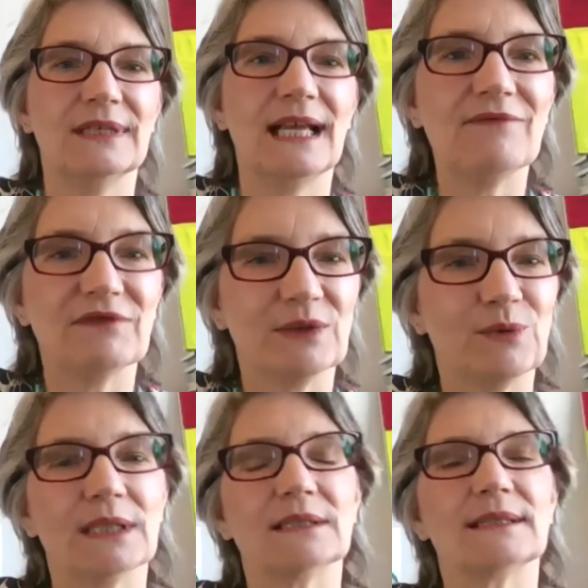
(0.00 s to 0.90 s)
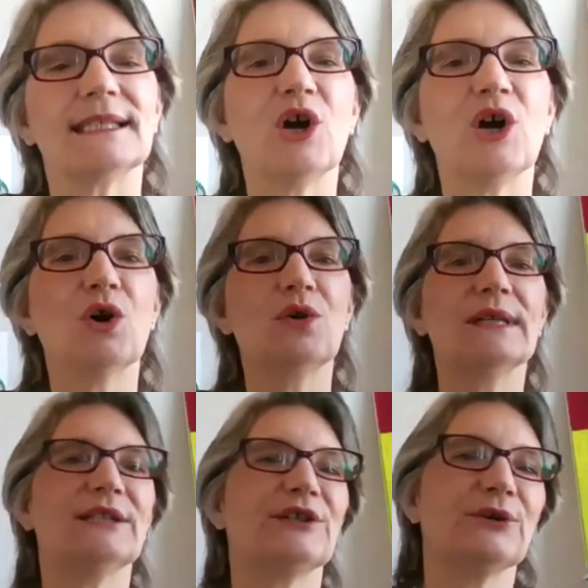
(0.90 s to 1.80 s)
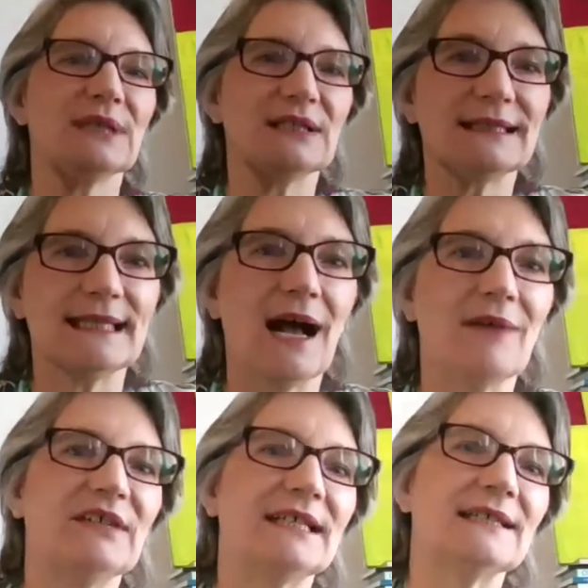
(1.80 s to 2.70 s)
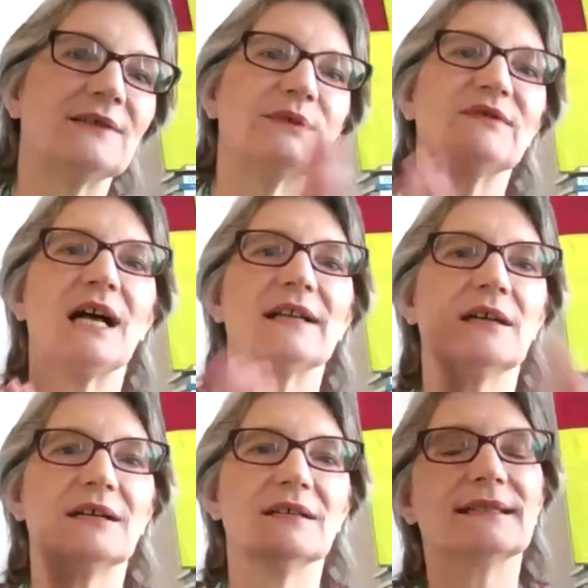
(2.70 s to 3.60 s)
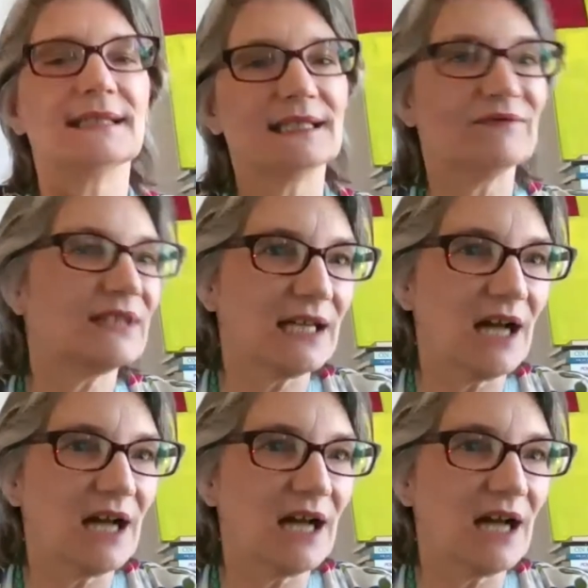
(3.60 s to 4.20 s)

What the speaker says: Everyone. So, there's the obvious. We've got our significant